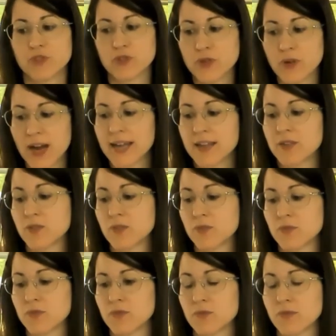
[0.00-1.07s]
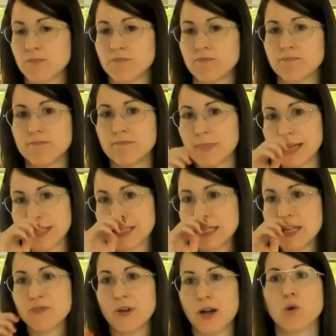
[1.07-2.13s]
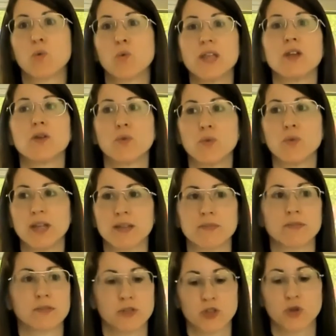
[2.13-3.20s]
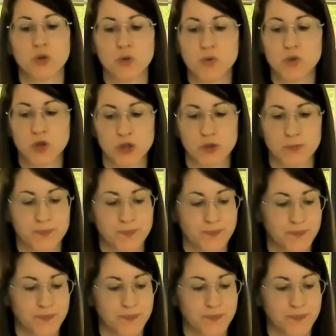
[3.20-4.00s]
try to achieve a win-win solution.